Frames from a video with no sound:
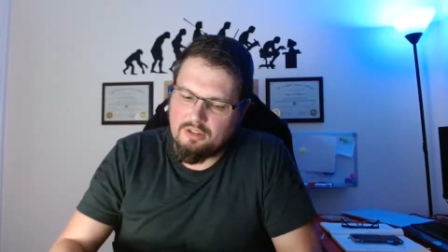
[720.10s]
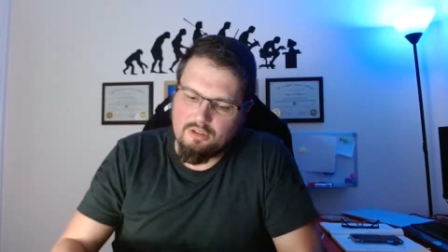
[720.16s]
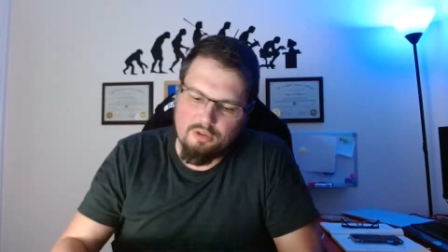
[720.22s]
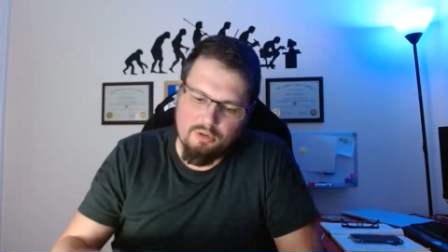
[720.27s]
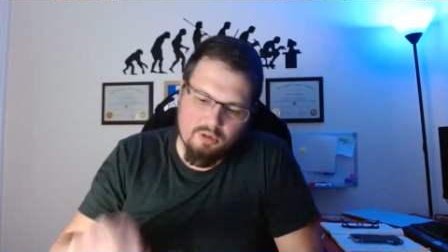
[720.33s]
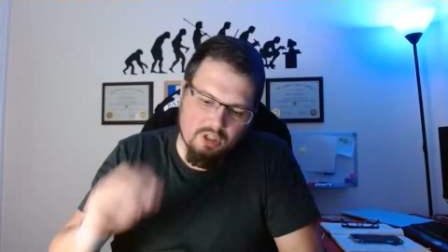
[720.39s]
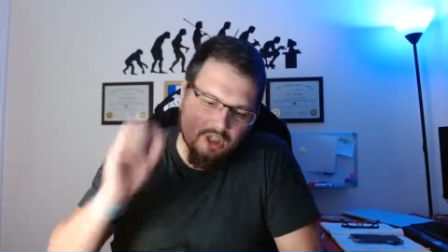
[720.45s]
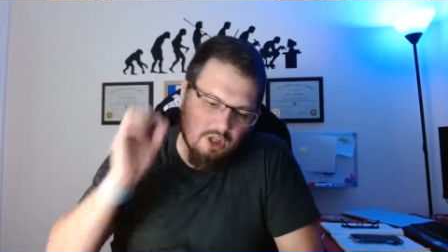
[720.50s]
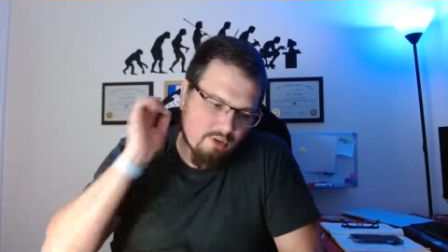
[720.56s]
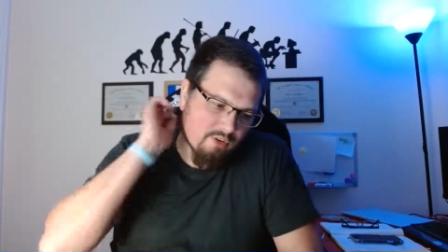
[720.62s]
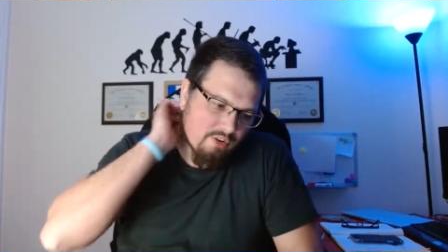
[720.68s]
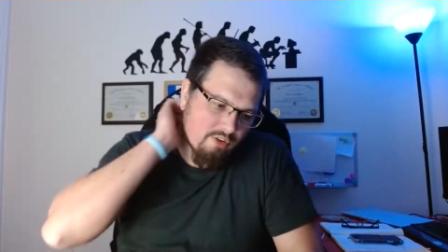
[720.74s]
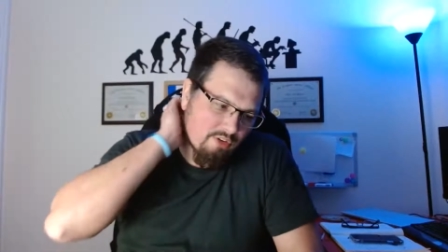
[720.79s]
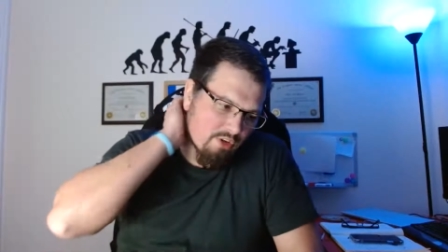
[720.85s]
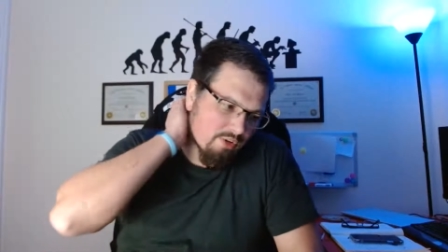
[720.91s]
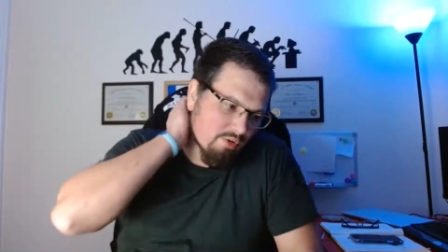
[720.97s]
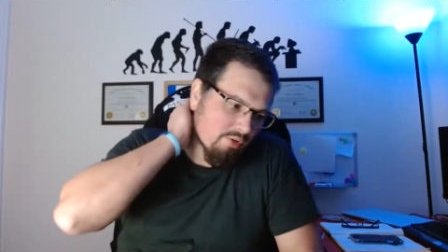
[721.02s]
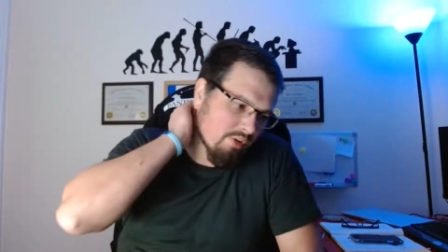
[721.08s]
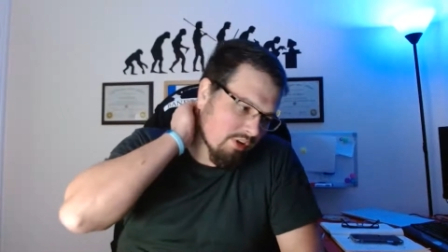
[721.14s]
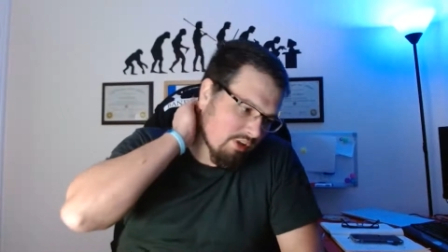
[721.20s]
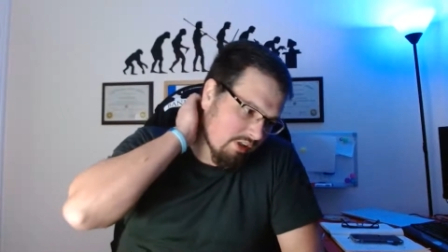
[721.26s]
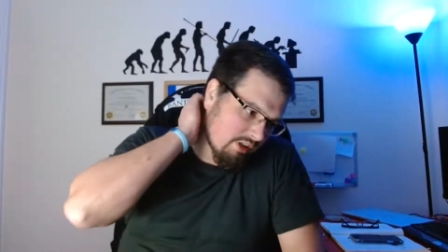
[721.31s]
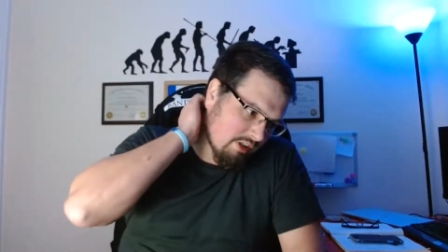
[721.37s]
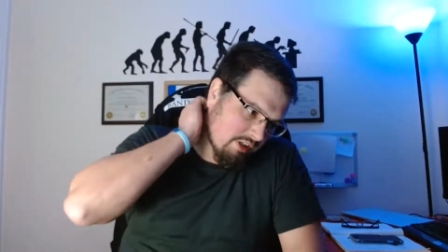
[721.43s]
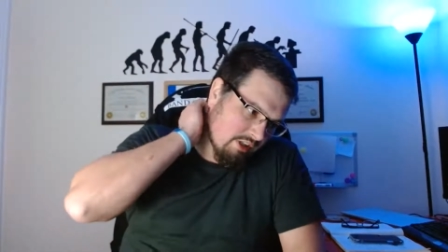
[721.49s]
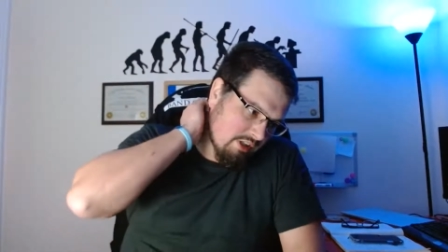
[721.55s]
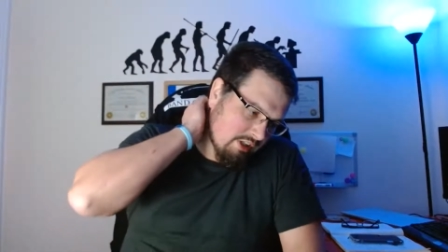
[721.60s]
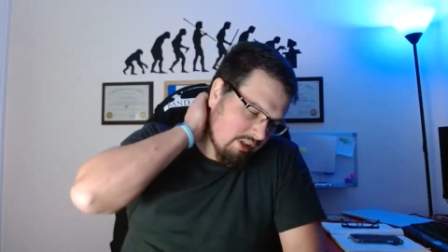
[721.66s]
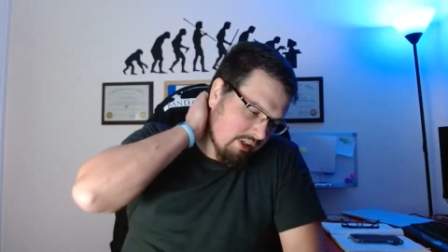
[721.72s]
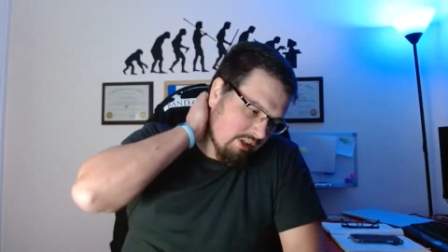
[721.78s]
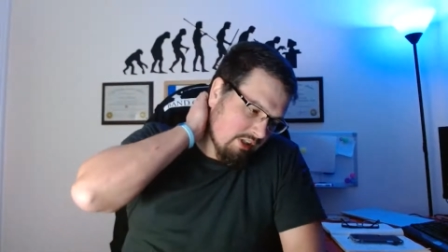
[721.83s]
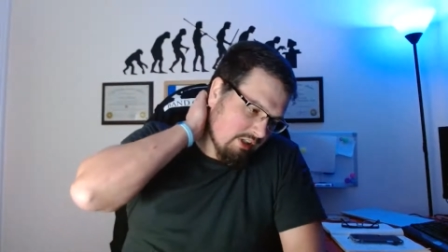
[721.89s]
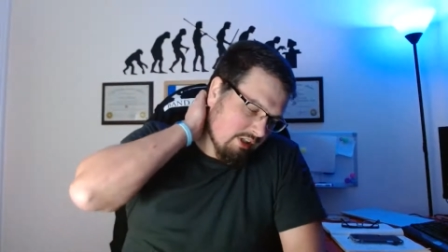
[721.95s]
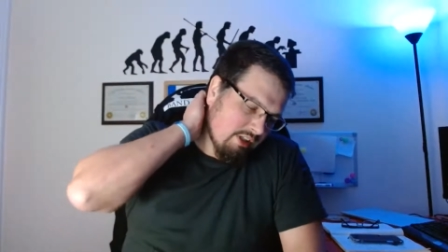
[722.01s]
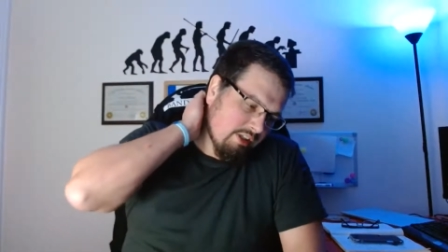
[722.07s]
who are going through
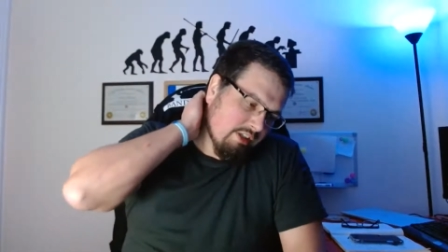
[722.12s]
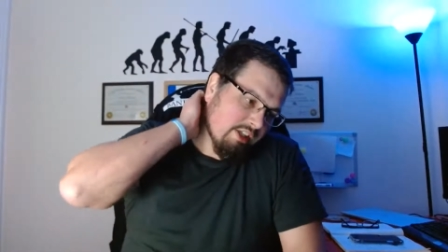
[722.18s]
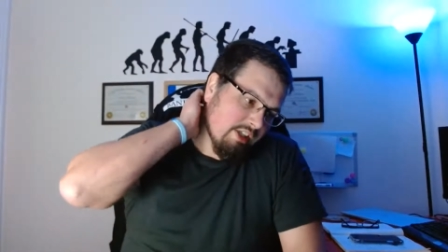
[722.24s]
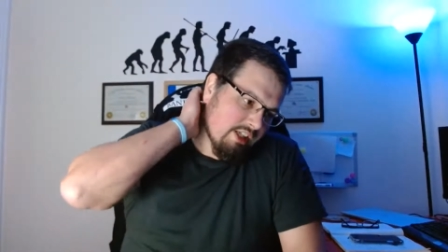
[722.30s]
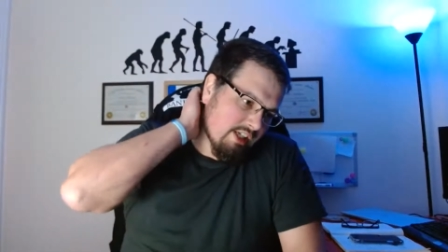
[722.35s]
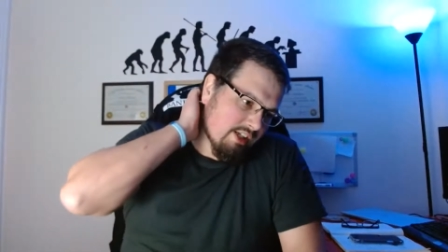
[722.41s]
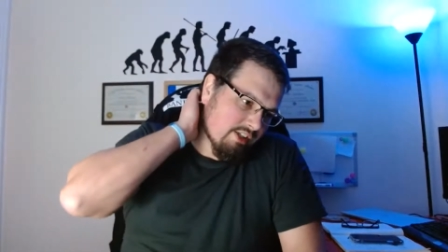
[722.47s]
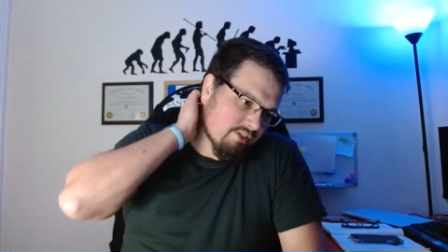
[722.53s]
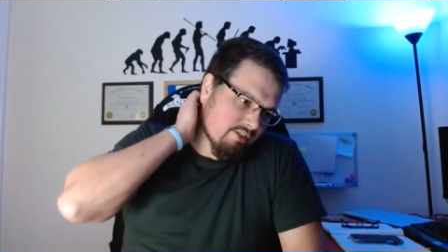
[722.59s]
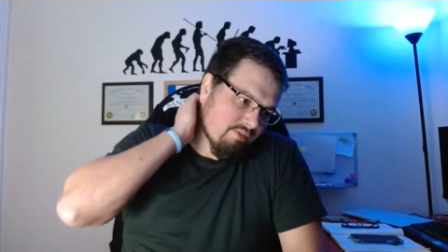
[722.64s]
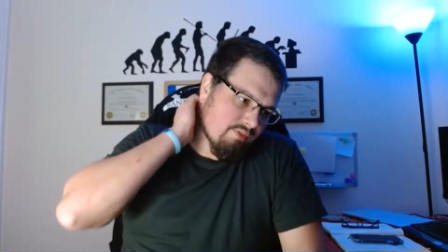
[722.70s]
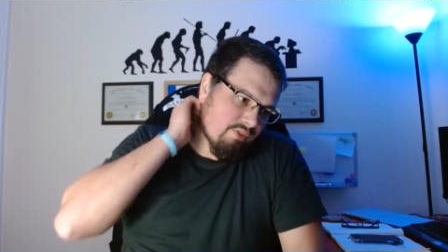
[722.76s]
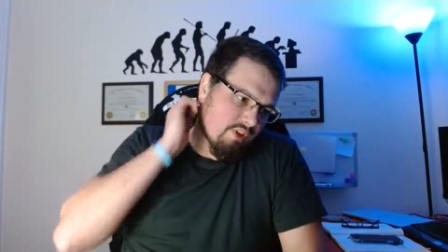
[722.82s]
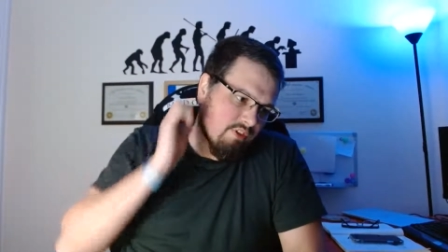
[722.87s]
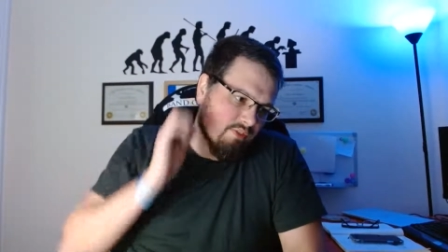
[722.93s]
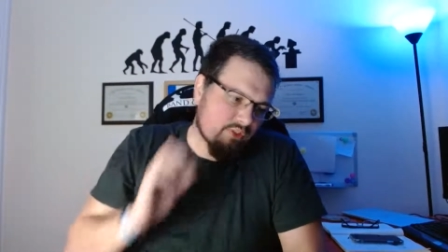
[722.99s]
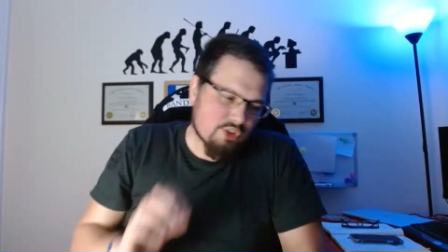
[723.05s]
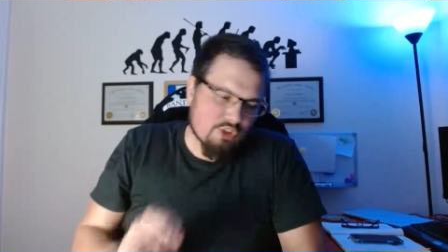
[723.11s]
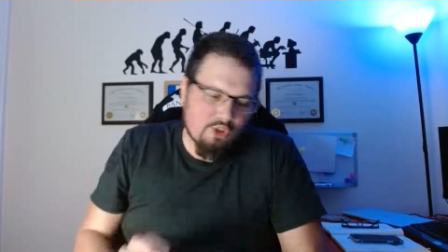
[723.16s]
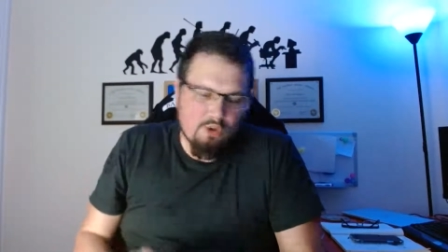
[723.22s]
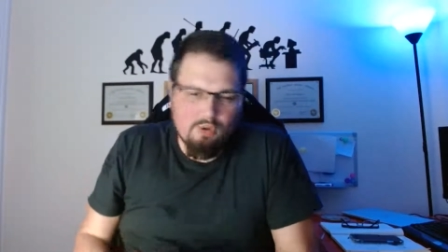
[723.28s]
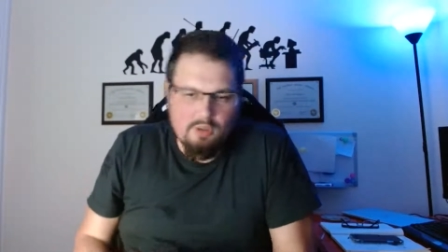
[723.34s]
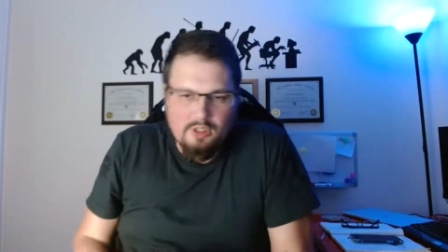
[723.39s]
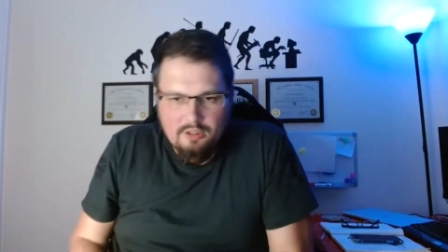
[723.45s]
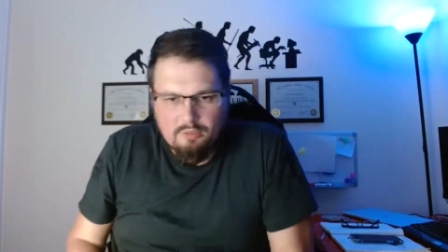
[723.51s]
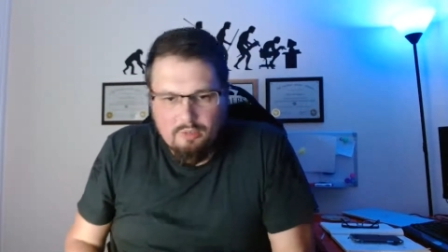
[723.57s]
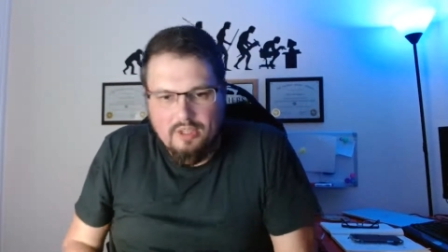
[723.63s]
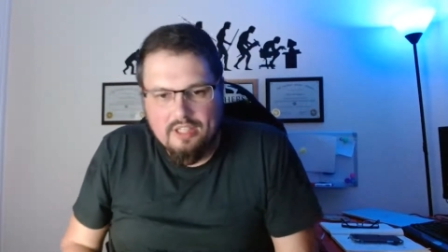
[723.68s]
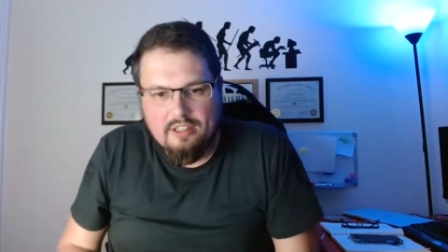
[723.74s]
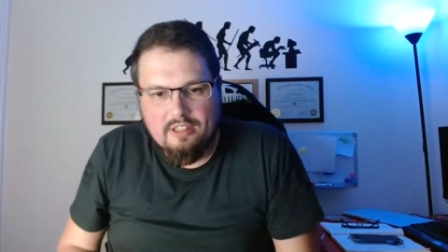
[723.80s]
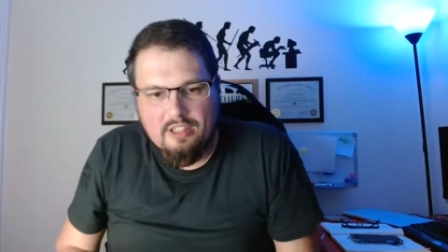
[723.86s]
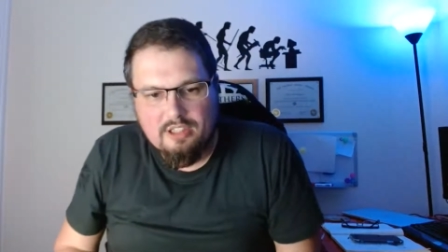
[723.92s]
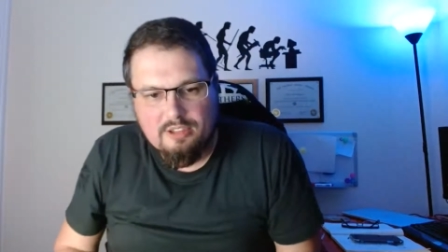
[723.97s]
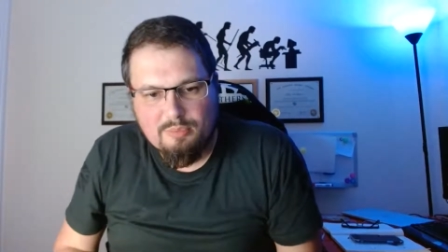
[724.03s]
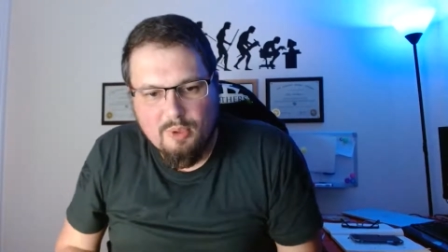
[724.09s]
the years of schooling when
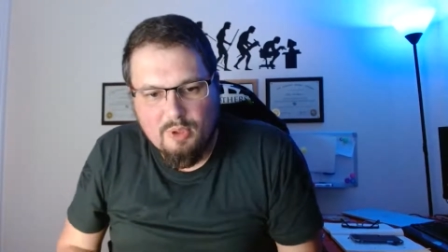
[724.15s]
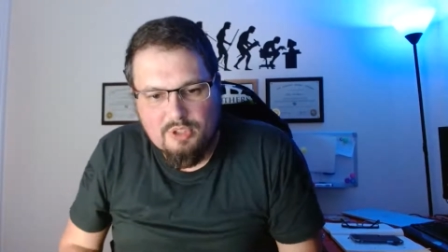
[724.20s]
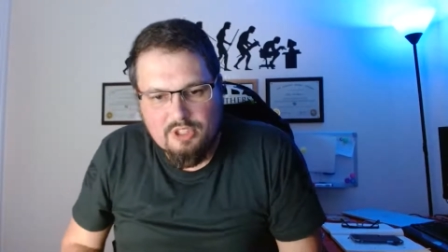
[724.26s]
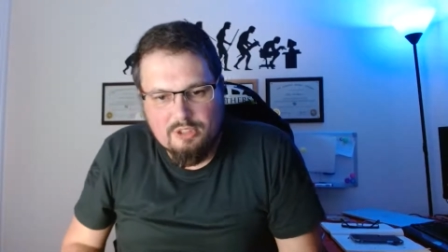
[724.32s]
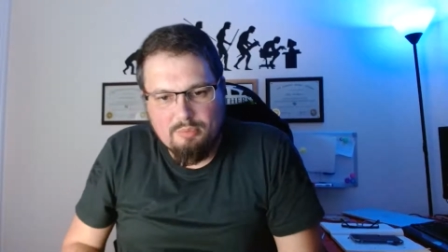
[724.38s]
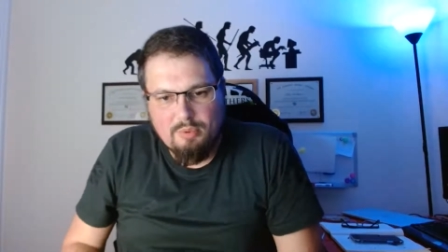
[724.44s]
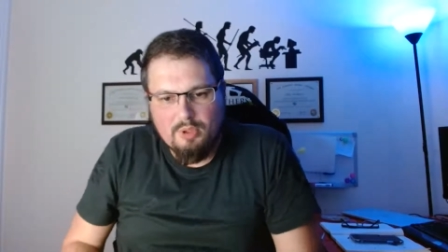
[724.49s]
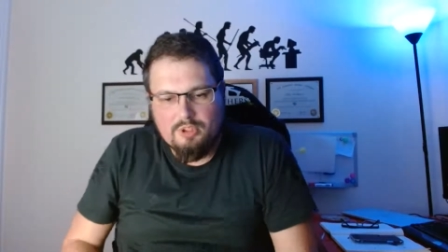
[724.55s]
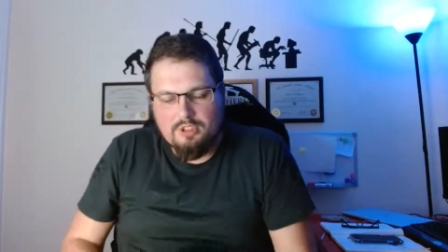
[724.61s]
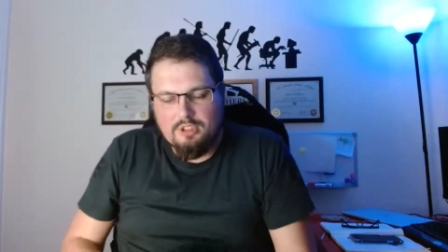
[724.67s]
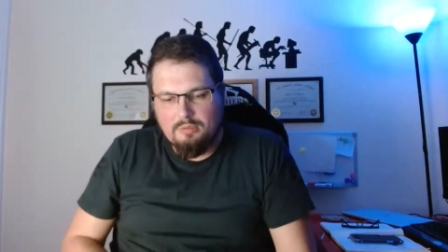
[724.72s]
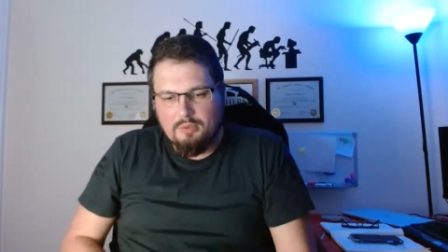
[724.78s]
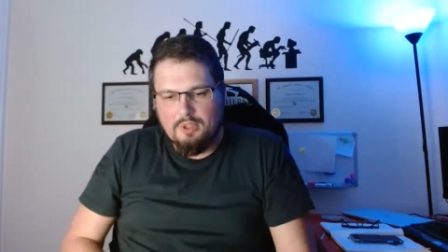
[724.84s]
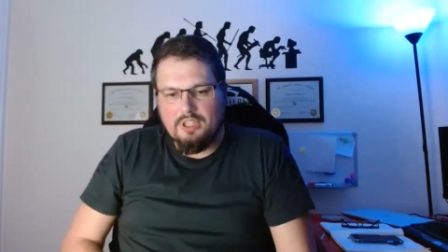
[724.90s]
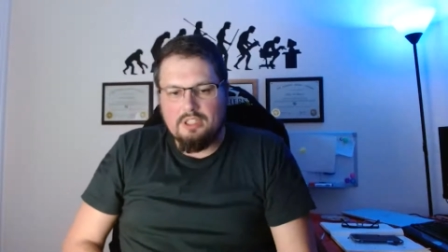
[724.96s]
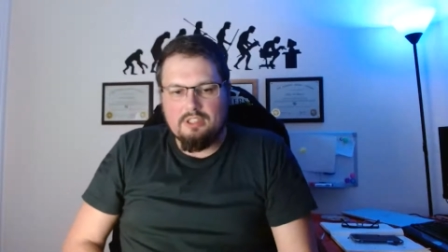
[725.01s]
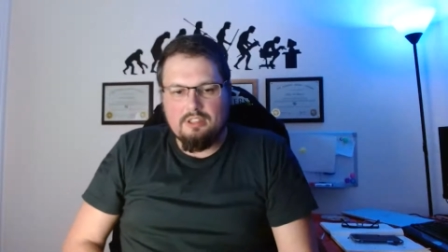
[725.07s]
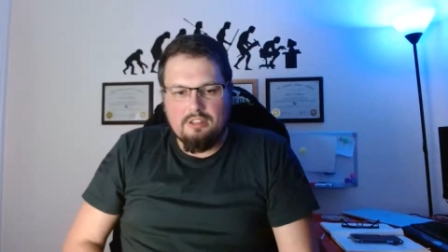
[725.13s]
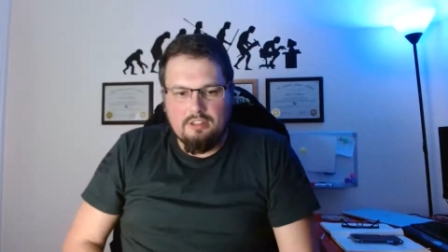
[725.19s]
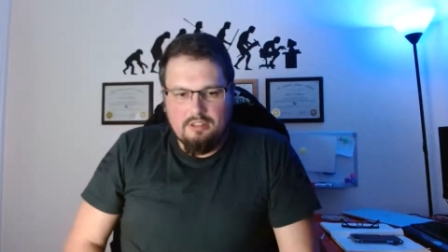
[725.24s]
I suppose they're supposed to be,